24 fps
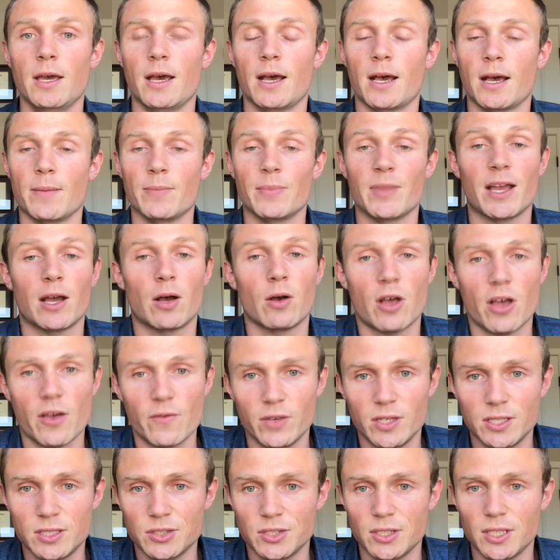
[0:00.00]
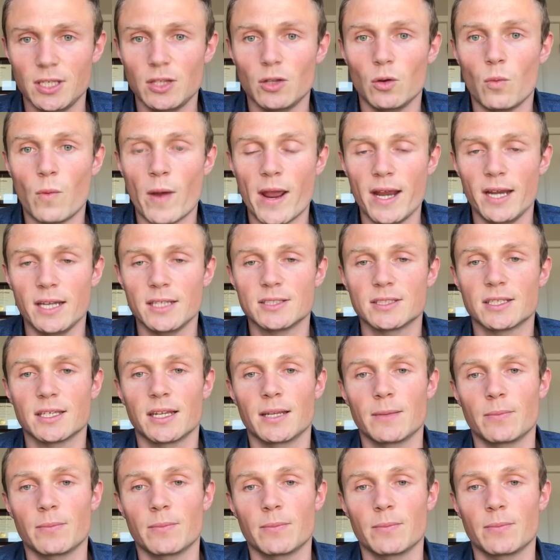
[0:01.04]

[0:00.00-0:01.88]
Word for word: Um, now, obviously, the weight is going